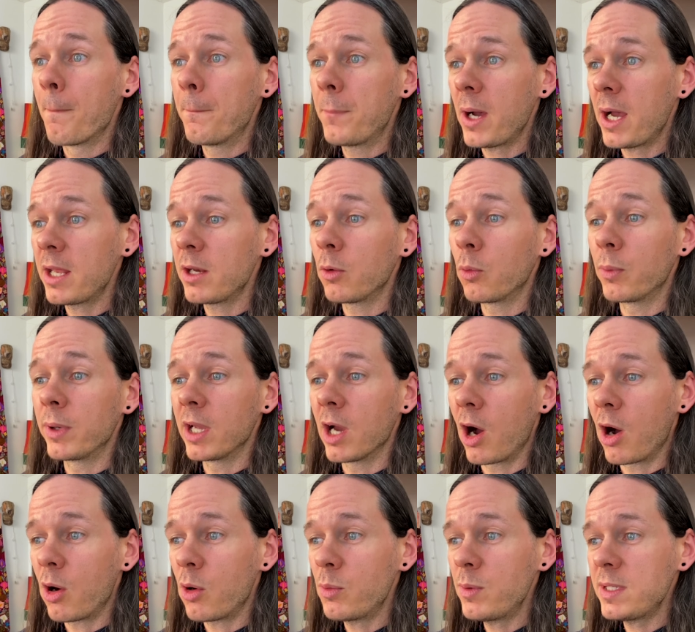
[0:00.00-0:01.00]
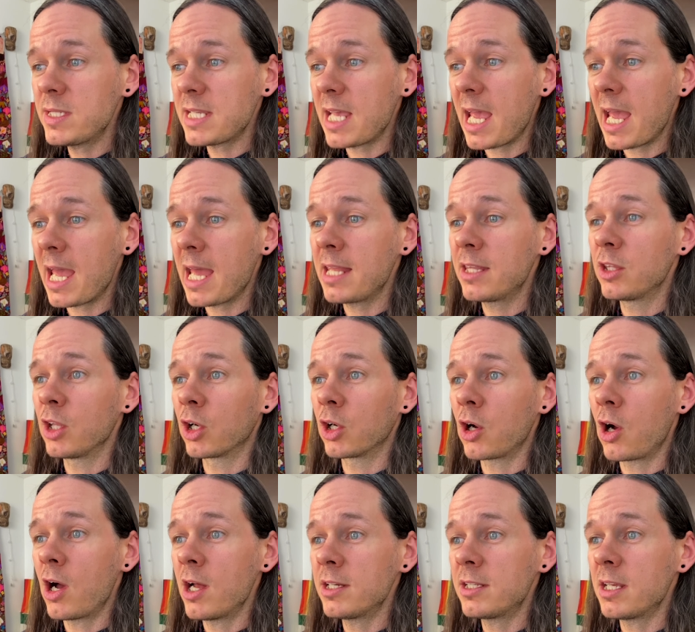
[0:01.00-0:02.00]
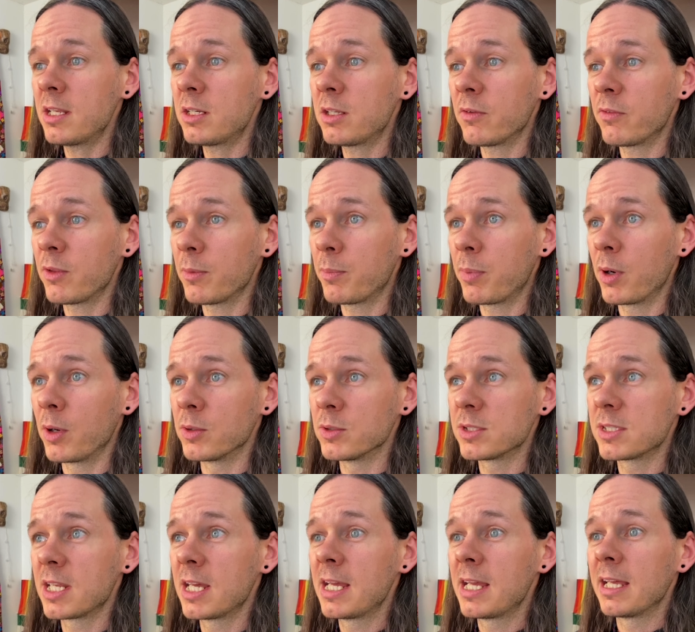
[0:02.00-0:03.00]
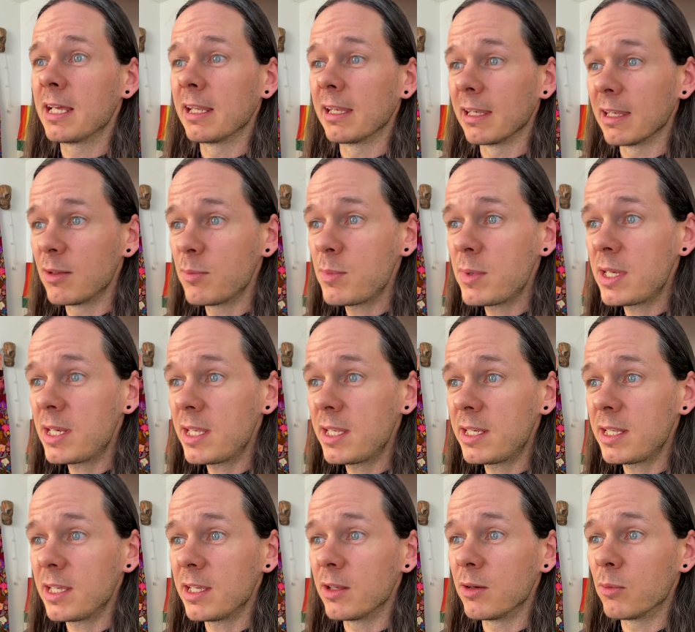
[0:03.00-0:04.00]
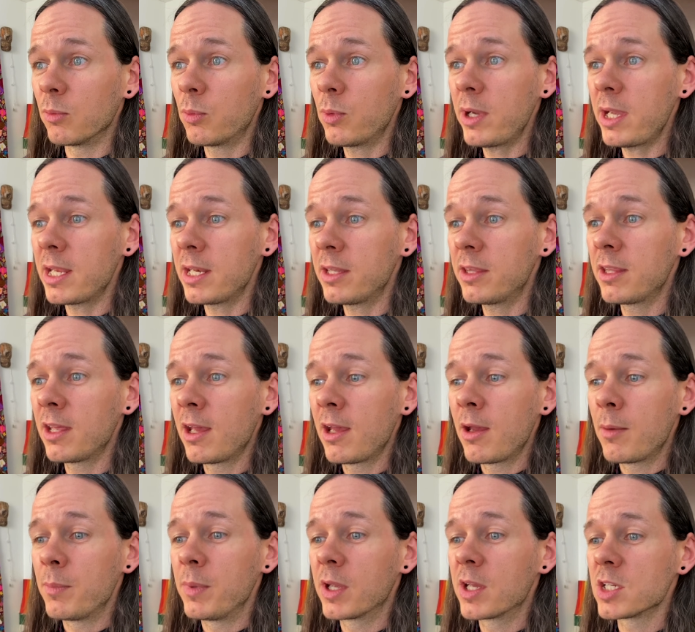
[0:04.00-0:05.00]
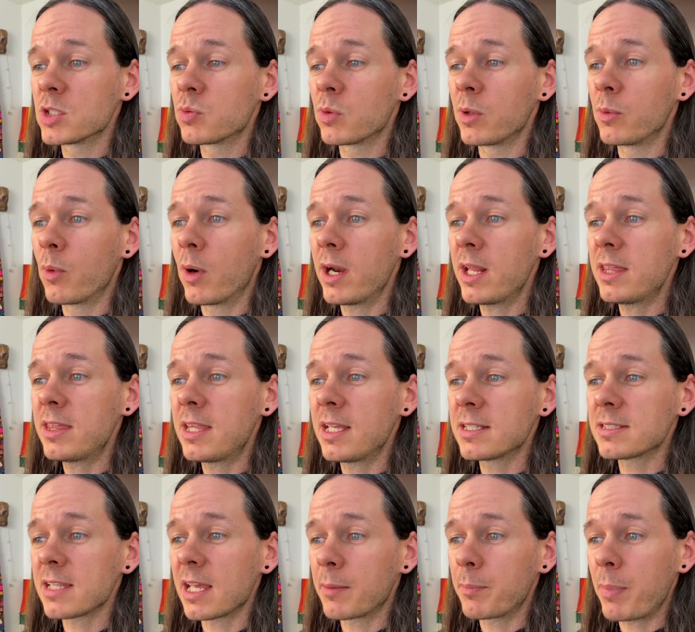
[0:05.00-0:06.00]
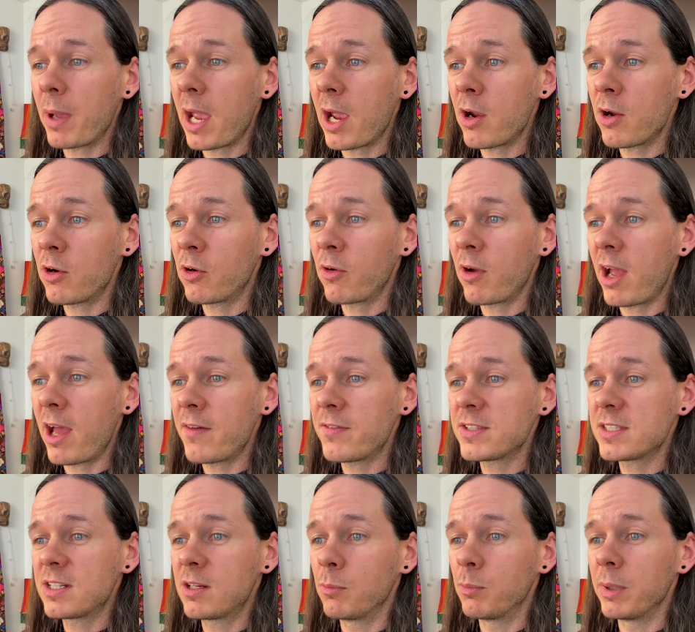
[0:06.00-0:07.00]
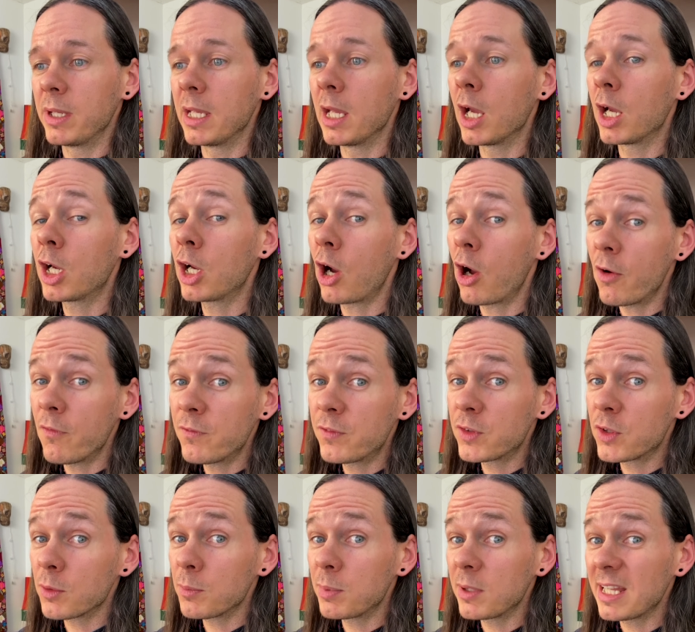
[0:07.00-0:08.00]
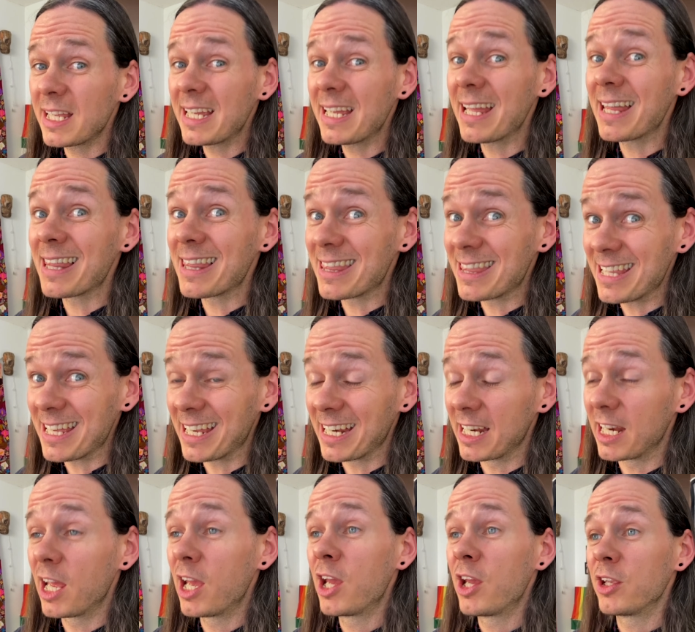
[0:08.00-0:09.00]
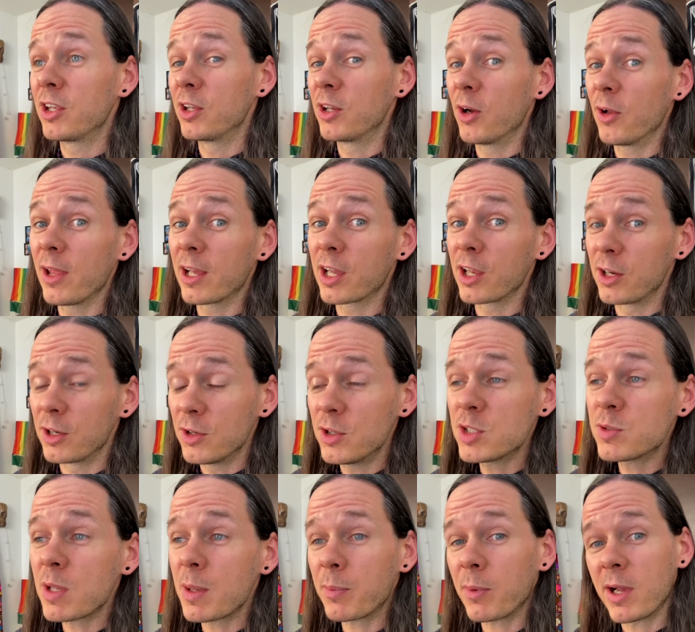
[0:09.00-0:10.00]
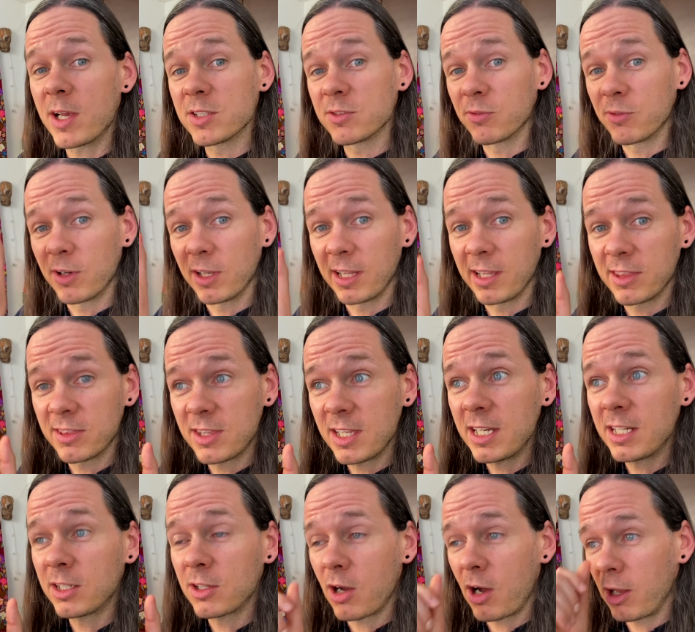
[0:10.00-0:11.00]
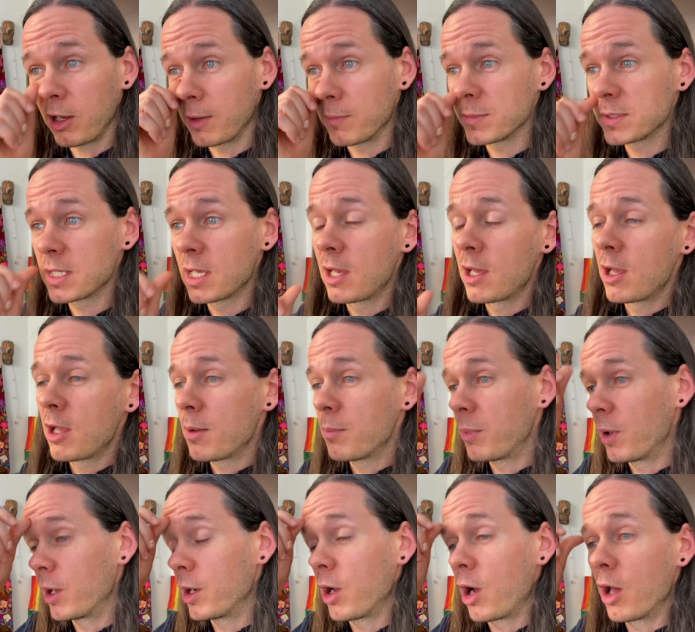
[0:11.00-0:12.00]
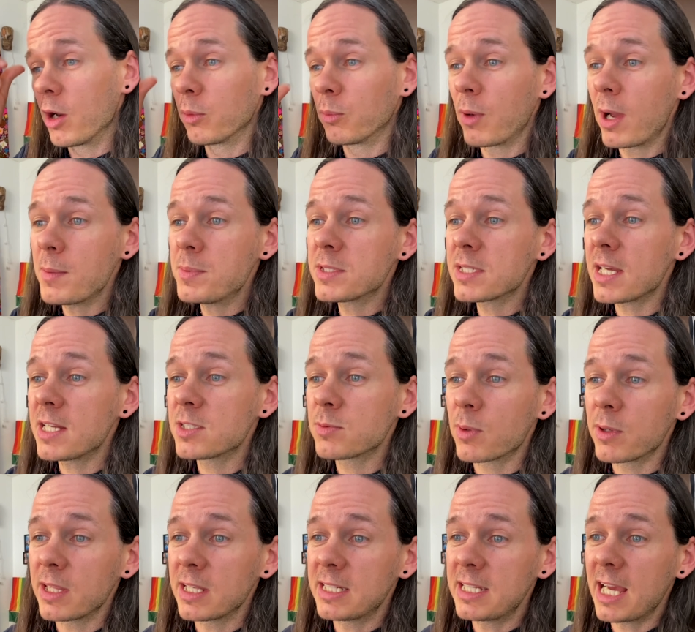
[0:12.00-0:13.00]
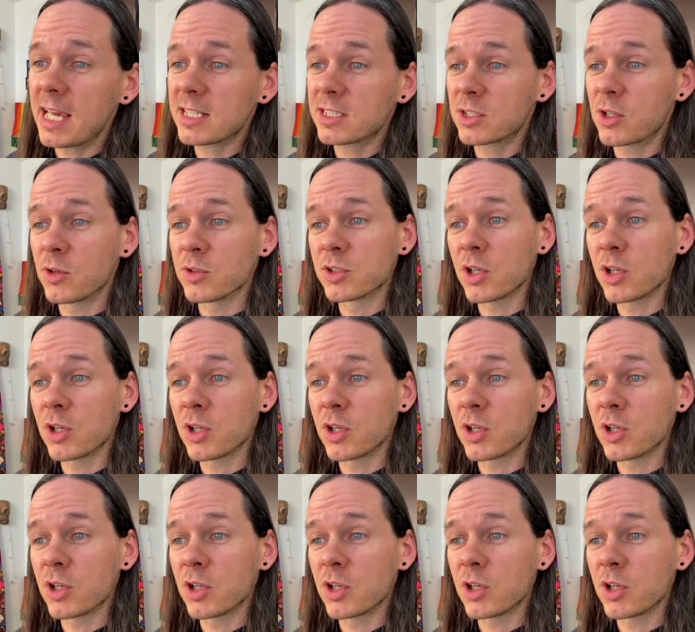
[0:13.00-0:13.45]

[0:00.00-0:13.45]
But we always had the content of the post limited in width because we wanted things like paragraphs to be comfortably thin. You know, like a newspaper has really thin columns, but on websites where the text goes